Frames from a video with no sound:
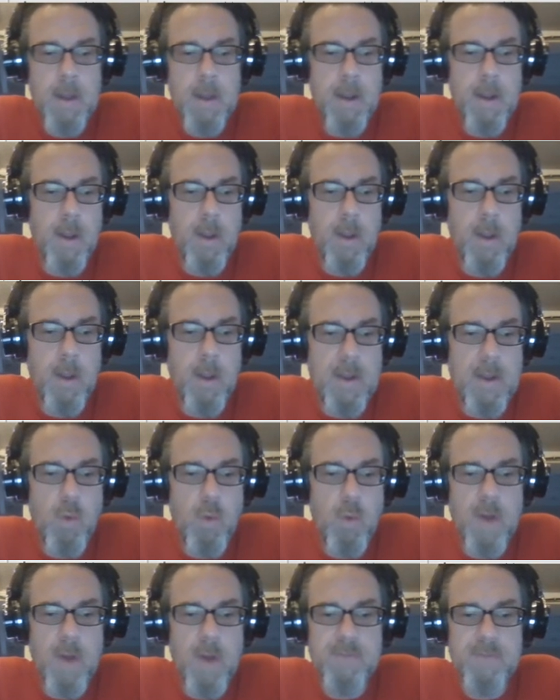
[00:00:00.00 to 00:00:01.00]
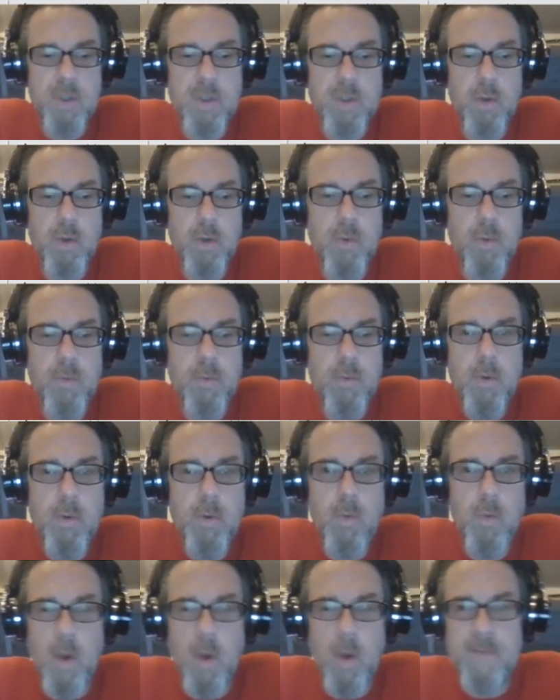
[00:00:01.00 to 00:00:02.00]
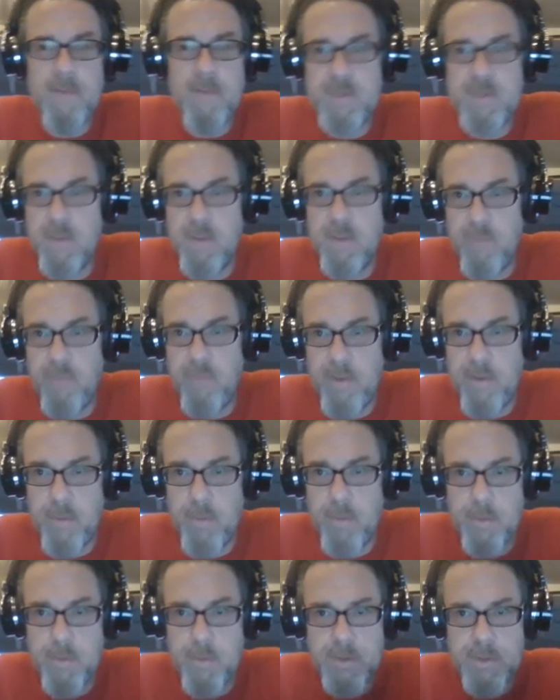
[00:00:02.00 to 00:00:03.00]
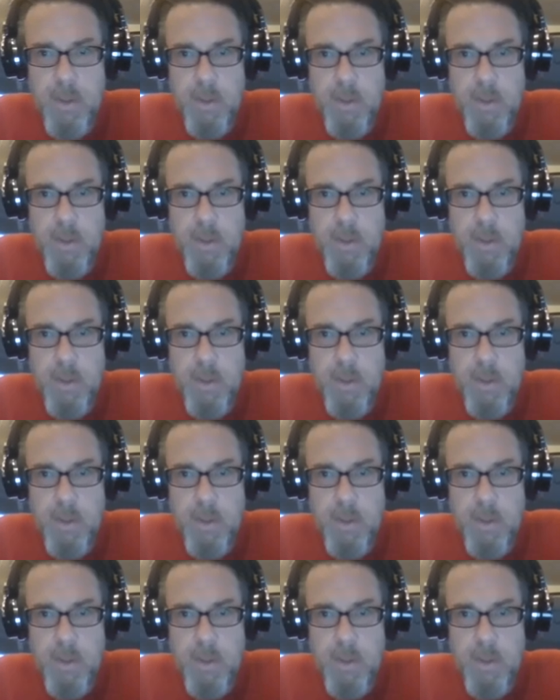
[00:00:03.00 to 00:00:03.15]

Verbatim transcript: He only made one of two, one of his two free throws.